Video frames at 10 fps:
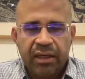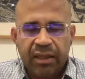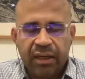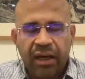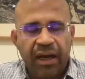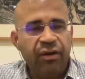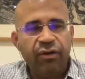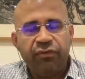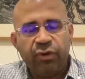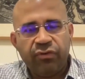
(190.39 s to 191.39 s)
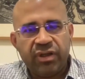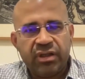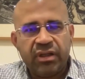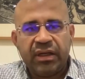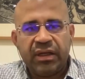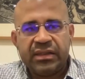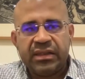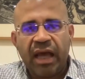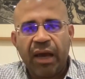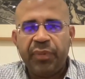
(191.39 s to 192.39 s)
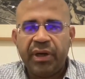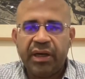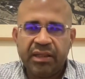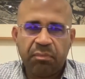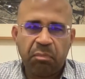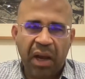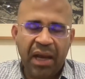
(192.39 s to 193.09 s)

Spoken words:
the kind of innovation that has happened in the